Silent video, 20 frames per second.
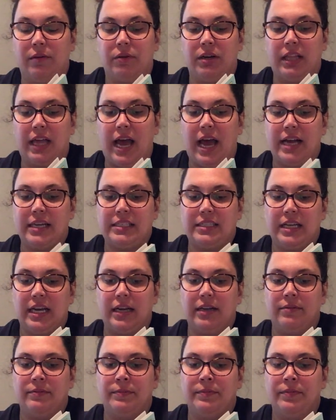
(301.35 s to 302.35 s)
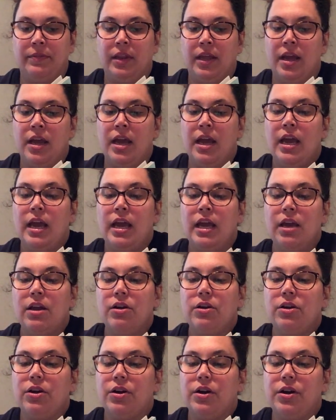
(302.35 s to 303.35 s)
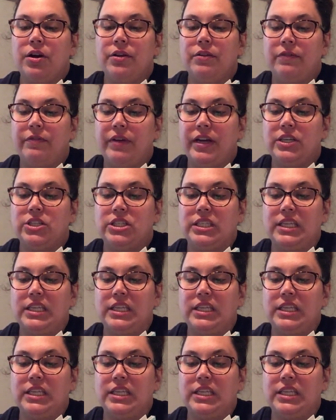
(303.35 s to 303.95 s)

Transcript: relaxing. Here, girl, Fudge